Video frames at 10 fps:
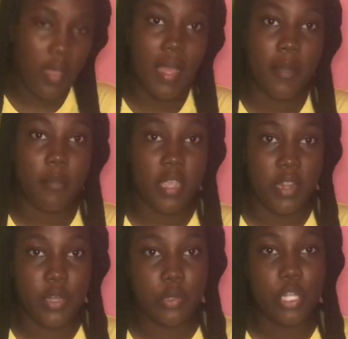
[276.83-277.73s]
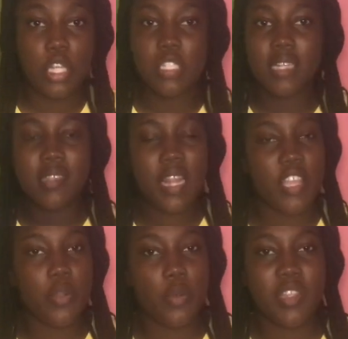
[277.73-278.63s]
And bring it down. Just to let
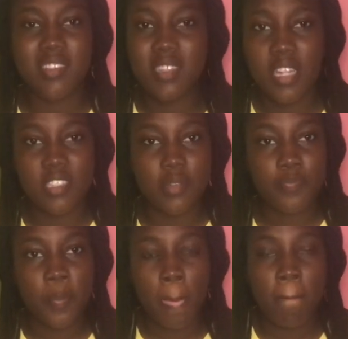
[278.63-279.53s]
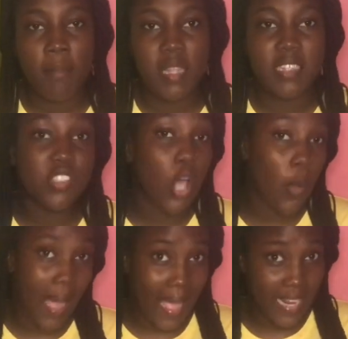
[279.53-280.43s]
you know, this is
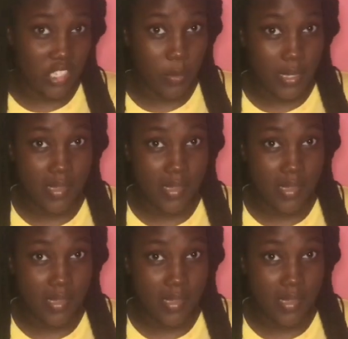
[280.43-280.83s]
how I do it.